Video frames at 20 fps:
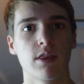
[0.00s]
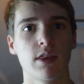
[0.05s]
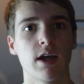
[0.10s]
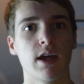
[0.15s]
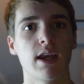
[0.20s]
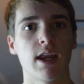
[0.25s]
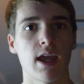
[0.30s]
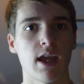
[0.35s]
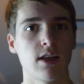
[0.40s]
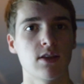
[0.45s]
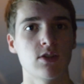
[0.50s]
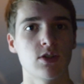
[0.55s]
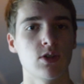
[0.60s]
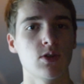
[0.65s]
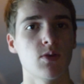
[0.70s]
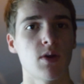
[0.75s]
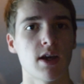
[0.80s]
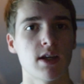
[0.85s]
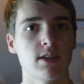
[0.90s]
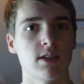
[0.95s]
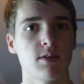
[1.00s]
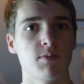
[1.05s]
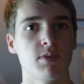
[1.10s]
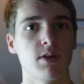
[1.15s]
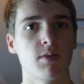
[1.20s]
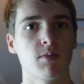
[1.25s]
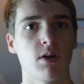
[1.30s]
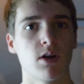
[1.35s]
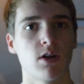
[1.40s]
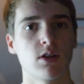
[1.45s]
than 2
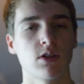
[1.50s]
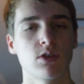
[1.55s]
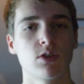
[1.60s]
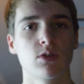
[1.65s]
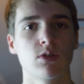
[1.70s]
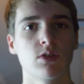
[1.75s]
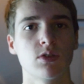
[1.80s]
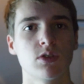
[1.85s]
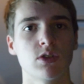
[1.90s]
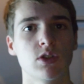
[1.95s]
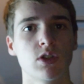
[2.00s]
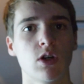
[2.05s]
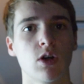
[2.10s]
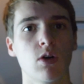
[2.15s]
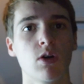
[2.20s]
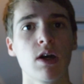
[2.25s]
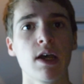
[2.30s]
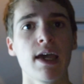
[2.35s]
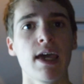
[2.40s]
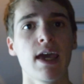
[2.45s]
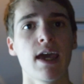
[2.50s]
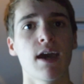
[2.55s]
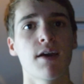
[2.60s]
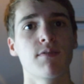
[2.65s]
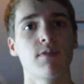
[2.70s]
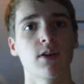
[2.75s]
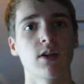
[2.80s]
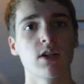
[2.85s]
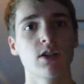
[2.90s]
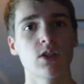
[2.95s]
ATP molecules. So
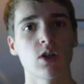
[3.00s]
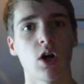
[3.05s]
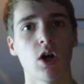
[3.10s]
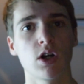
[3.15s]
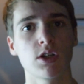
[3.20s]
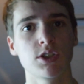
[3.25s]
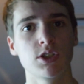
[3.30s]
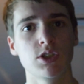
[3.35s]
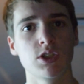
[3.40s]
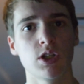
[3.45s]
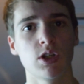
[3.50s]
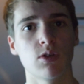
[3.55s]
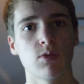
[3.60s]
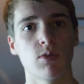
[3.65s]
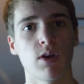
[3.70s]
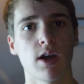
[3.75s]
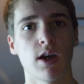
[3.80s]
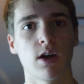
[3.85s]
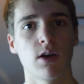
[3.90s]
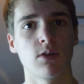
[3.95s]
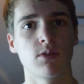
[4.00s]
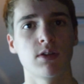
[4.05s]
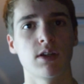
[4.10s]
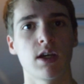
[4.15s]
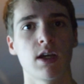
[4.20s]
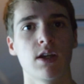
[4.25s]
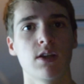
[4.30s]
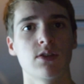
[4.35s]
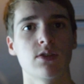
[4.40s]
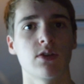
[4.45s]
if there is oxygen around,
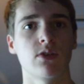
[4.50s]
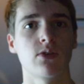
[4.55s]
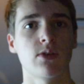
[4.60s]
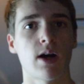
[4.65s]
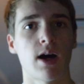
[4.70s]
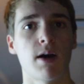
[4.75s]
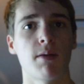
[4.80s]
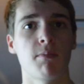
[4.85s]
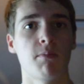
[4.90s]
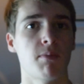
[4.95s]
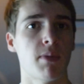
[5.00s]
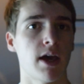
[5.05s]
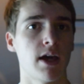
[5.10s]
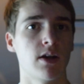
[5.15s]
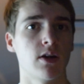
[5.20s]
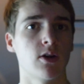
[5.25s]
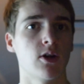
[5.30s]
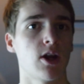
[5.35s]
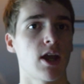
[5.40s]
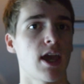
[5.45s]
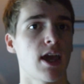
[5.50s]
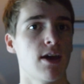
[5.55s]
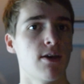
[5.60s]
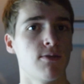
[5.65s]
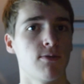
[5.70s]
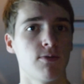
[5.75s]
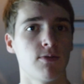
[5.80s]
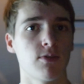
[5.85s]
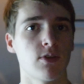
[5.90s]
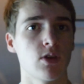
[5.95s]
it is a lot better
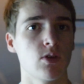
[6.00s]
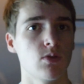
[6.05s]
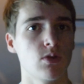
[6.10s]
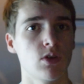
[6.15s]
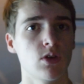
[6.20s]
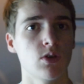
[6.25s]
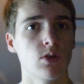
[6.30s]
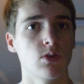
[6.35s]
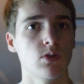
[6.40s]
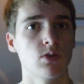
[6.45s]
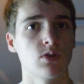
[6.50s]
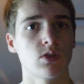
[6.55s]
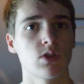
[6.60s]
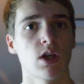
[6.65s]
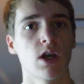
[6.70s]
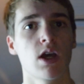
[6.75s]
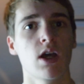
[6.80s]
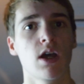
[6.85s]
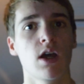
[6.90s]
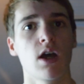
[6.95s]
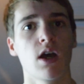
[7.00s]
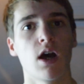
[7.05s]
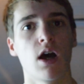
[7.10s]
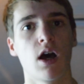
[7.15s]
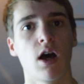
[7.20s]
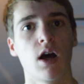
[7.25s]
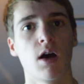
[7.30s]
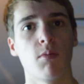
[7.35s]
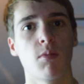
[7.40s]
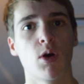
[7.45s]
if you used
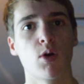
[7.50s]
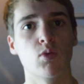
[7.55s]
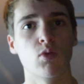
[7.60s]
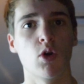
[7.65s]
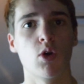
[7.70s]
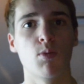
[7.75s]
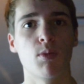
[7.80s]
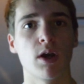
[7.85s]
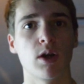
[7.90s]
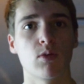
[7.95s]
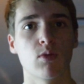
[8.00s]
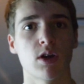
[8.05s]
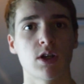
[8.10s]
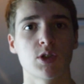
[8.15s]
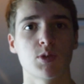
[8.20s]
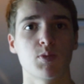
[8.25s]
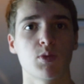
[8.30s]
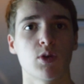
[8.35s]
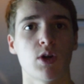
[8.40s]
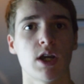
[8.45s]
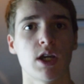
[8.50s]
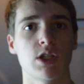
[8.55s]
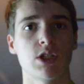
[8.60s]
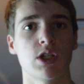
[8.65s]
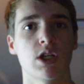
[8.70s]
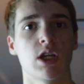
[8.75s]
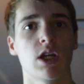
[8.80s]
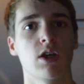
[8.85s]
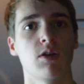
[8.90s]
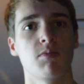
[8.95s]
aerobic
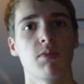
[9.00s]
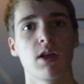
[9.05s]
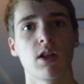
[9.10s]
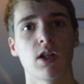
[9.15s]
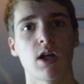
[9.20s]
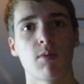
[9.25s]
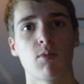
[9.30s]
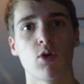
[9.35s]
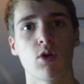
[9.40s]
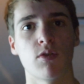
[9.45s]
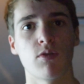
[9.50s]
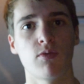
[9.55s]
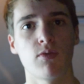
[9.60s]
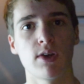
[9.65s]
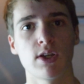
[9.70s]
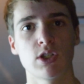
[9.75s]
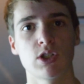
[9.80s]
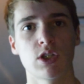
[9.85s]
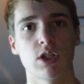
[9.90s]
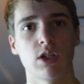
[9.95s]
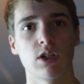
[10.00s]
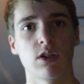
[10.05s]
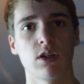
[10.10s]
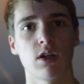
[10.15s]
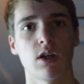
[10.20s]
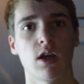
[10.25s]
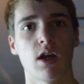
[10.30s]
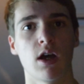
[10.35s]
respiration. It would be a lot more efficient